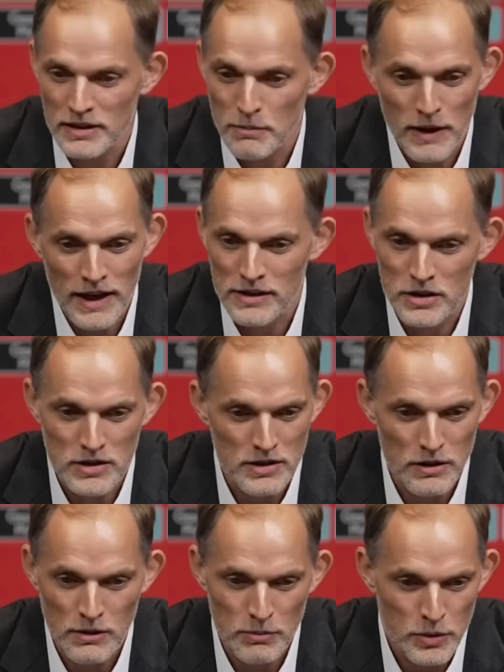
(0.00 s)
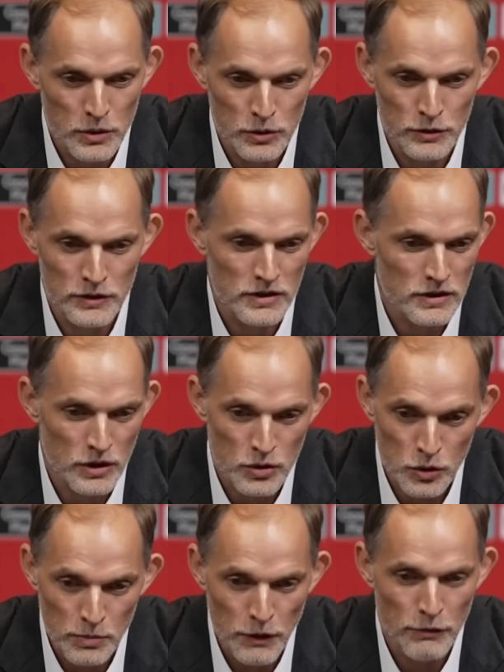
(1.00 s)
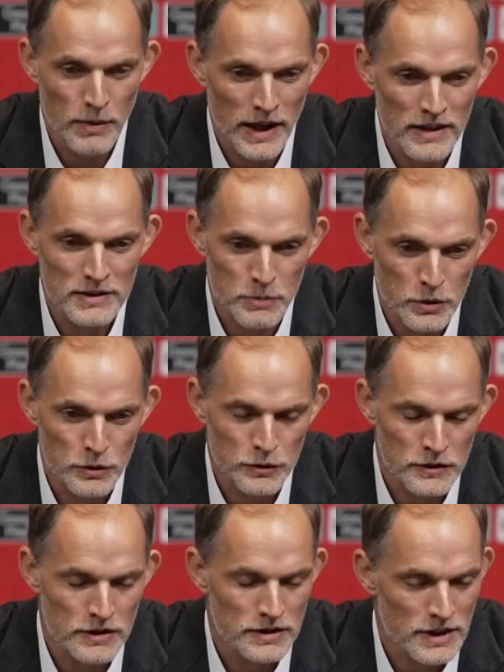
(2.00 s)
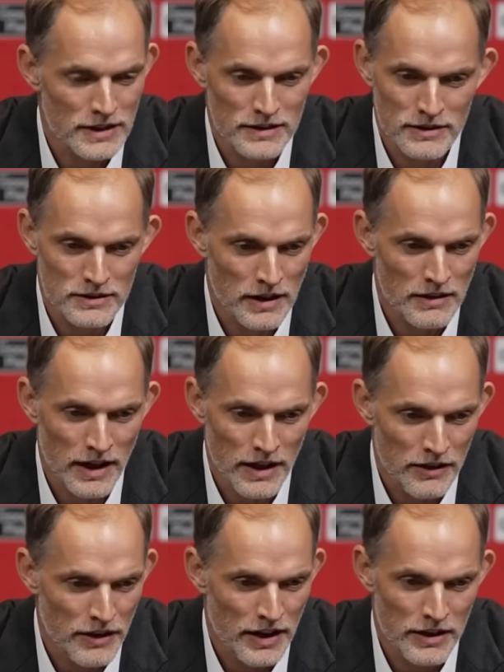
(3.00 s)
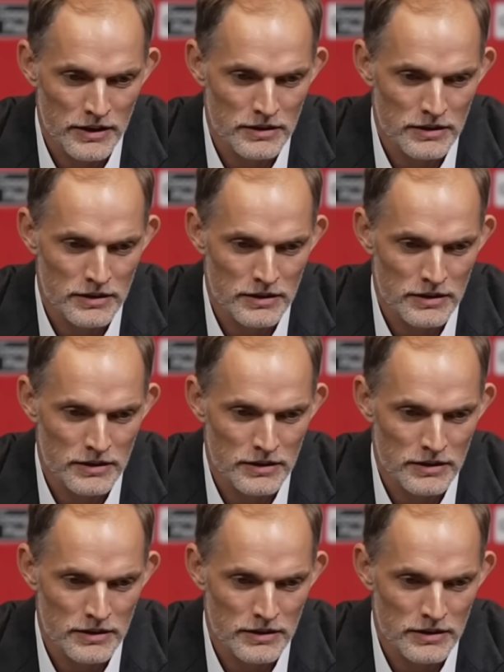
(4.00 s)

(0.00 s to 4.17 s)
The players uh, proved, the group of players proved that, that they are there.